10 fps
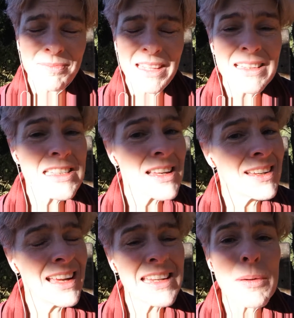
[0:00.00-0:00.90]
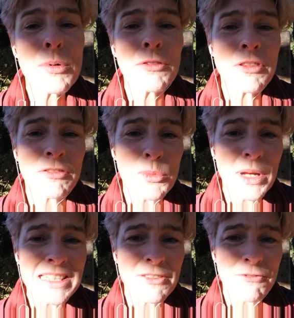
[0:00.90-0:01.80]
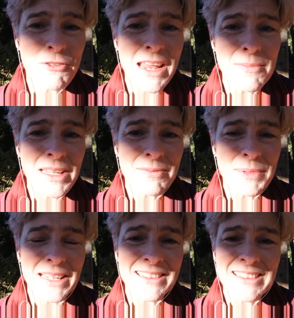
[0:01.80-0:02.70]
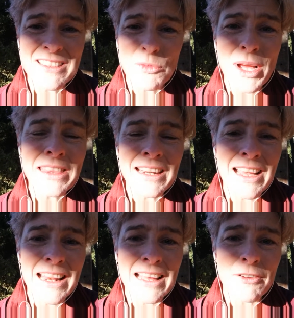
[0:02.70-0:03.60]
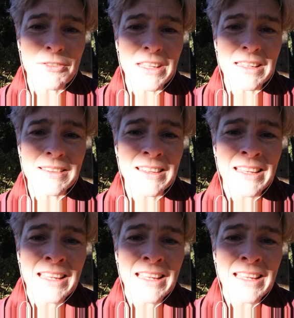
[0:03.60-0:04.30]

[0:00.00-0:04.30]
And there's a number of different ways to frame it, but the one that I love is,